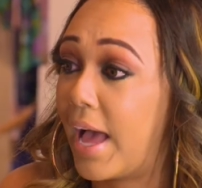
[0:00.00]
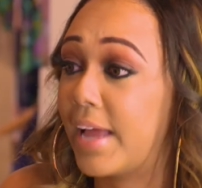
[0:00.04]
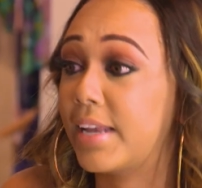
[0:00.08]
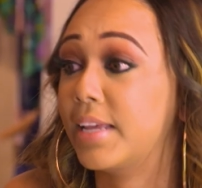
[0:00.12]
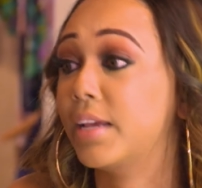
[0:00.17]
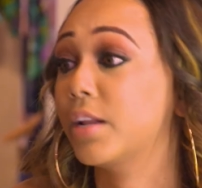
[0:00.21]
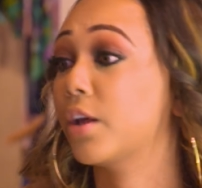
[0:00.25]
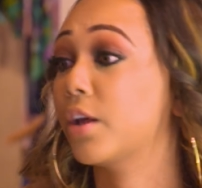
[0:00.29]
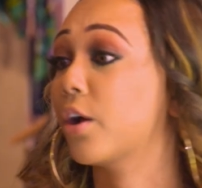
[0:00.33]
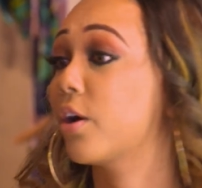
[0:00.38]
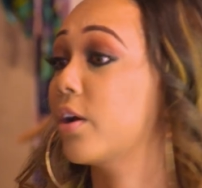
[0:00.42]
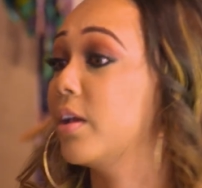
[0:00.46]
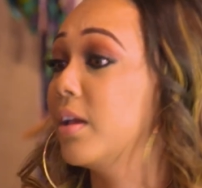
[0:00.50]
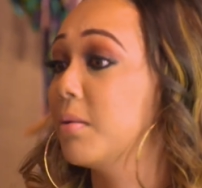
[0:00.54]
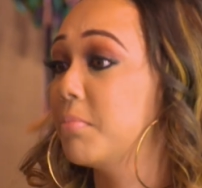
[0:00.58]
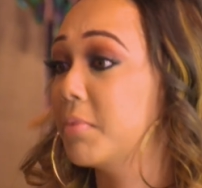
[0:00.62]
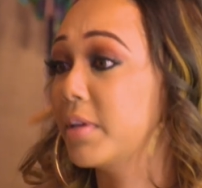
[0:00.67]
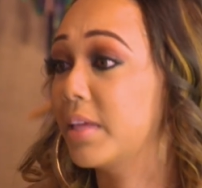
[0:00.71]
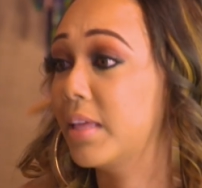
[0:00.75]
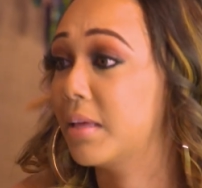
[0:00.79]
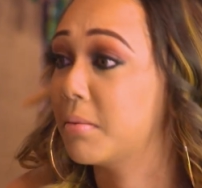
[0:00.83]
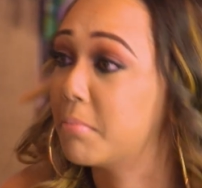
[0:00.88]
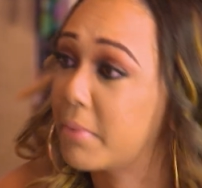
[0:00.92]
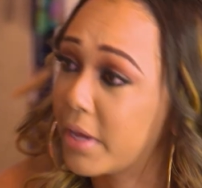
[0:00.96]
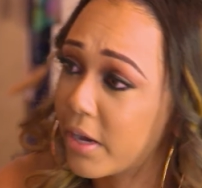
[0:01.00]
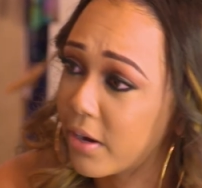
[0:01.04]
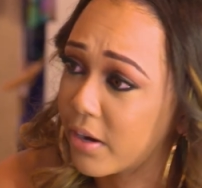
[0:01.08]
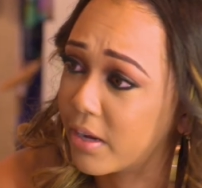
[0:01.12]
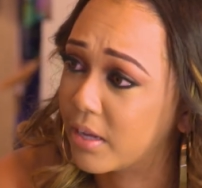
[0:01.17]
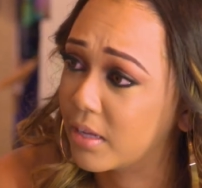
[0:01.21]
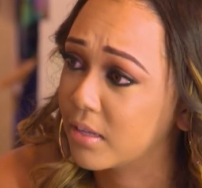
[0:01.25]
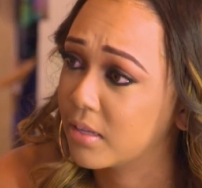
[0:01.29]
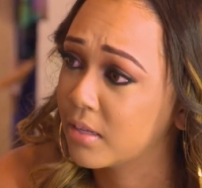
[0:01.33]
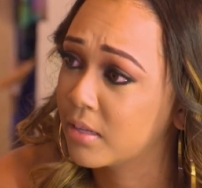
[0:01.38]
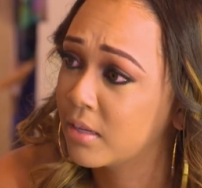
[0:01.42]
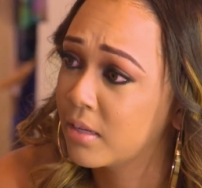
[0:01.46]
I need to hurry up and get
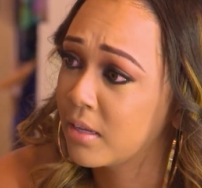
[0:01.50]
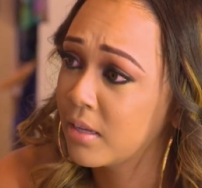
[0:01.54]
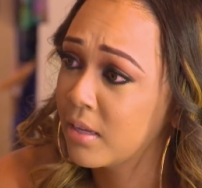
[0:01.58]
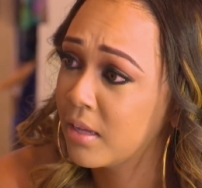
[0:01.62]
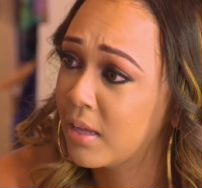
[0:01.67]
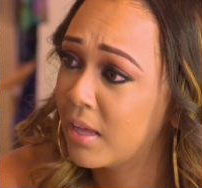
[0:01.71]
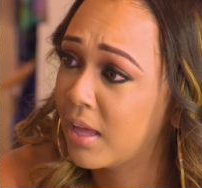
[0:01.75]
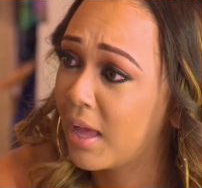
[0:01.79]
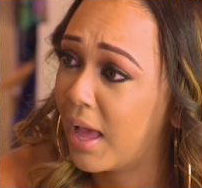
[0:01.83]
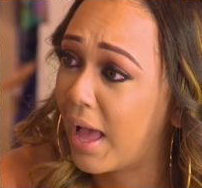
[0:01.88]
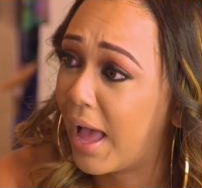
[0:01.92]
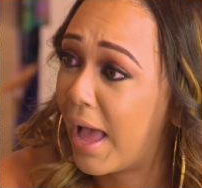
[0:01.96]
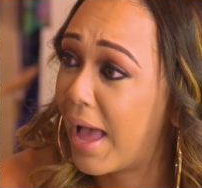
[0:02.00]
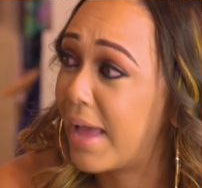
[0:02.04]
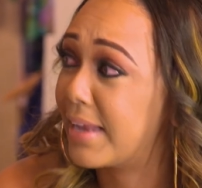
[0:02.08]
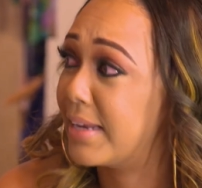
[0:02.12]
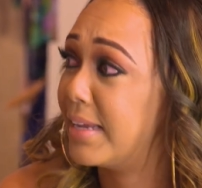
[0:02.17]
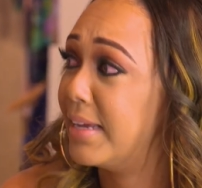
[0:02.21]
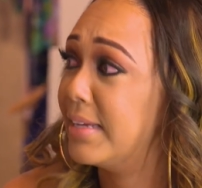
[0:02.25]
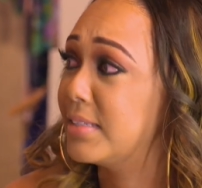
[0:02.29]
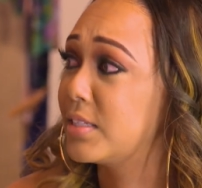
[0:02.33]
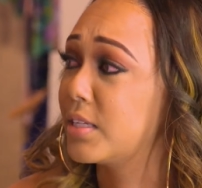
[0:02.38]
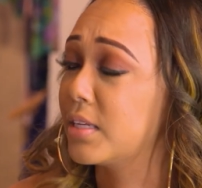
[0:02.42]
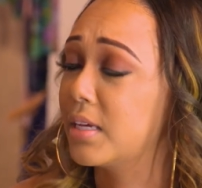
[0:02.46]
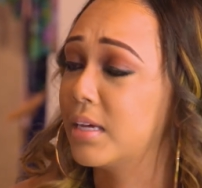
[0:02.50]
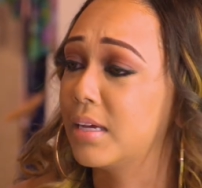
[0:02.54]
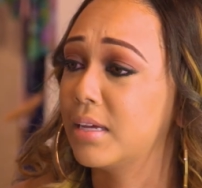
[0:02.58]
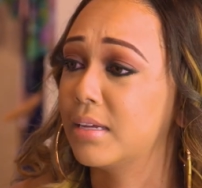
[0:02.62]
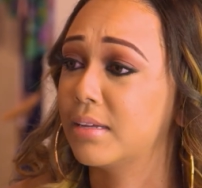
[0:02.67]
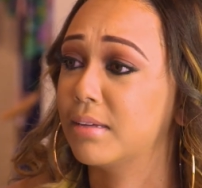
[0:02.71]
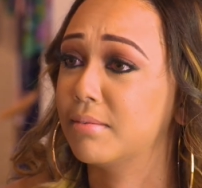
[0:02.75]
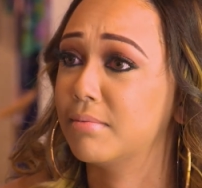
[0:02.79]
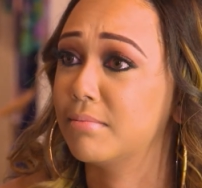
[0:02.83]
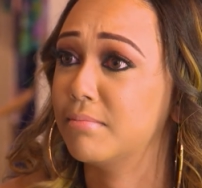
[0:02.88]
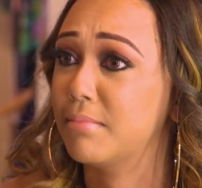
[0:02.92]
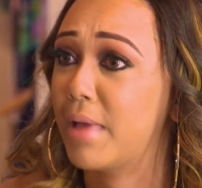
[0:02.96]
married. I need
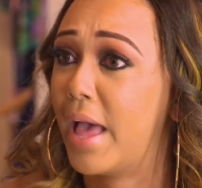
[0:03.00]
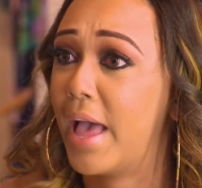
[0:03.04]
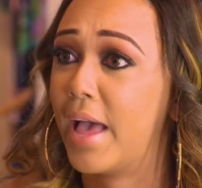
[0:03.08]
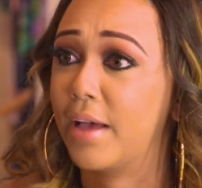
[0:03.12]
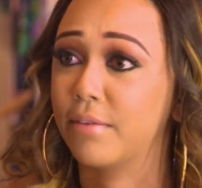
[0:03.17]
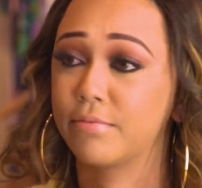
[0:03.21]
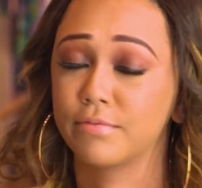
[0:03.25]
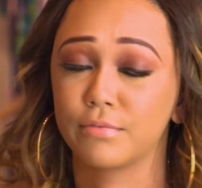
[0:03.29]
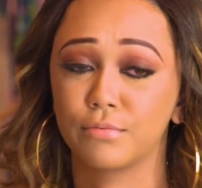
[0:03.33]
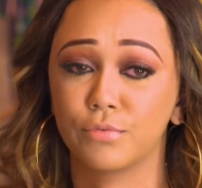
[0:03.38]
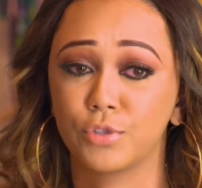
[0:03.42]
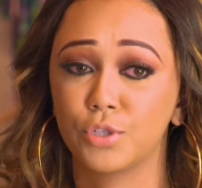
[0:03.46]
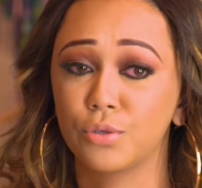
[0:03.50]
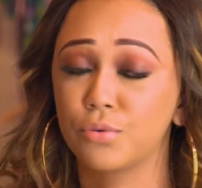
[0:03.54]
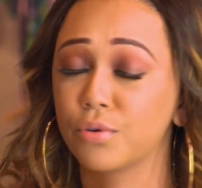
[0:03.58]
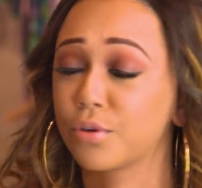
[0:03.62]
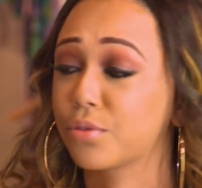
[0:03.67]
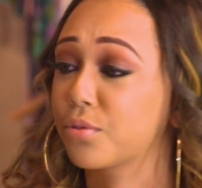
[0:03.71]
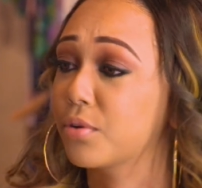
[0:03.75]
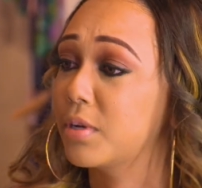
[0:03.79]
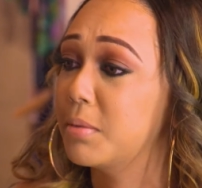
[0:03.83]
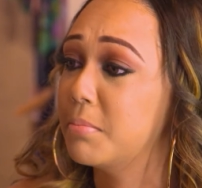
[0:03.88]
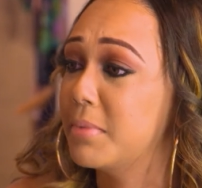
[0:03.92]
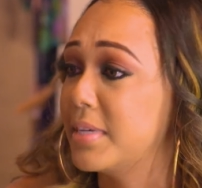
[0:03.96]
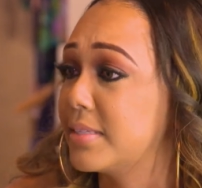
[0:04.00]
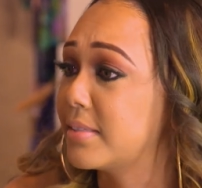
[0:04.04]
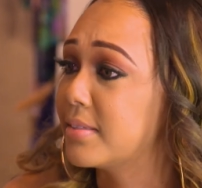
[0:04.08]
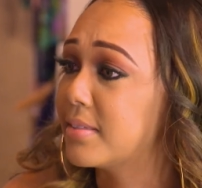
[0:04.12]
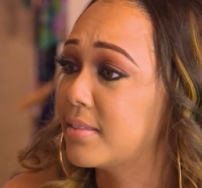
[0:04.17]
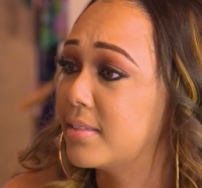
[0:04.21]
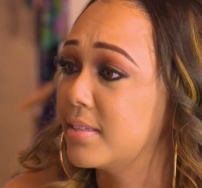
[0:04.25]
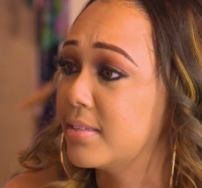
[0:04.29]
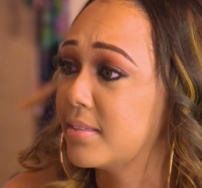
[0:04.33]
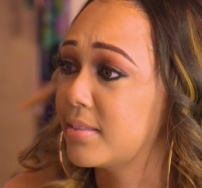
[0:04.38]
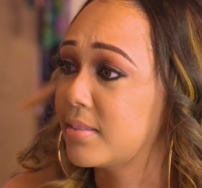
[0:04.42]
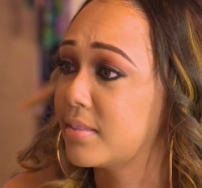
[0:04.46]
to have two or three
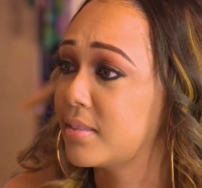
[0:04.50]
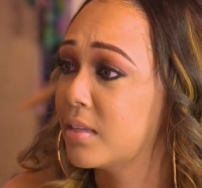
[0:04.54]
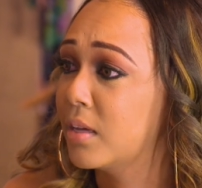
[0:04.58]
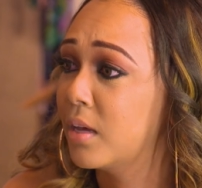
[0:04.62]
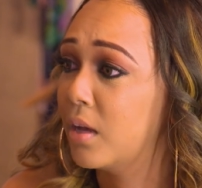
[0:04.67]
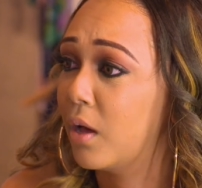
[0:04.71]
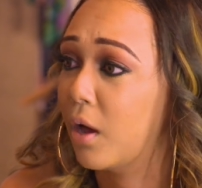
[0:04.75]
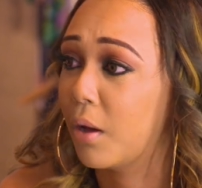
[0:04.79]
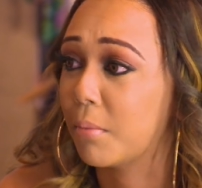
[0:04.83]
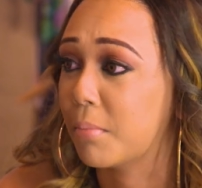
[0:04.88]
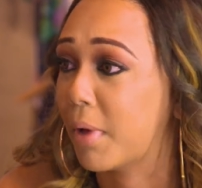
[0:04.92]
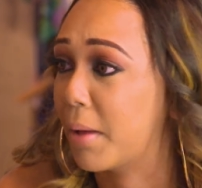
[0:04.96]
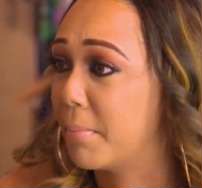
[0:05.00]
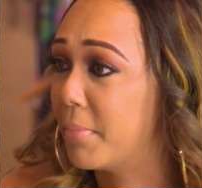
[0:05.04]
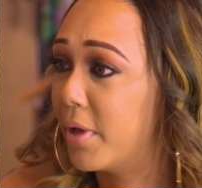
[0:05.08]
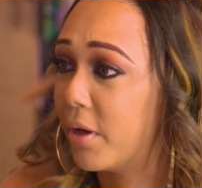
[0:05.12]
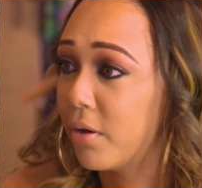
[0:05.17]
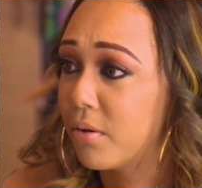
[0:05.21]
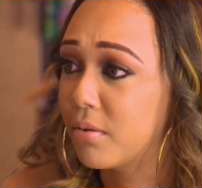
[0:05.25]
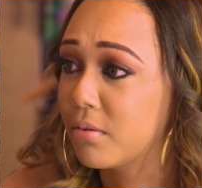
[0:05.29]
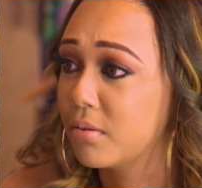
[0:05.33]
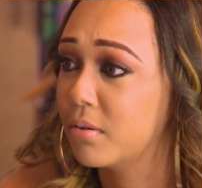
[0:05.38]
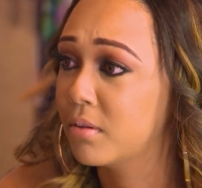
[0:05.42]
businesses on my belt.